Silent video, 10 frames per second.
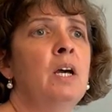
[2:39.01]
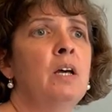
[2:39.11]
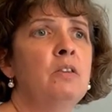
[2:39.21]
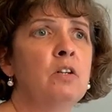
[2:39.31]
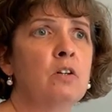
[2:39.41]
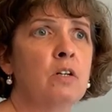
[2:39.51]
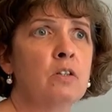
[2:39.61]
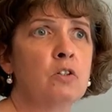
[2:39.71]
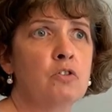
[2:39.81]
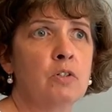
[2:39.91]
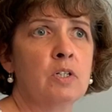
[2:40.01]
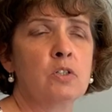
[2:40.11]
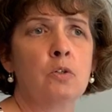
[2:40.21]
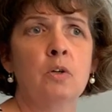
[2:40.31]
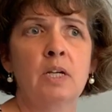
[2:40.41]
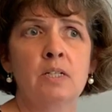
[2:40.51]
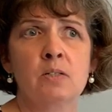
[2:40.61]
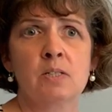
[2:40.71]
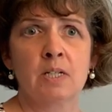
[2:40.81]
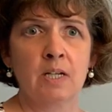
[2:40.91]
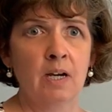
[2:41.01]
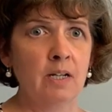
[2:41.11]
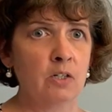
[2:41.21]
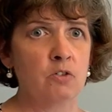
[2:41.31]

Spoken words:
There are other drugs called antipsychotic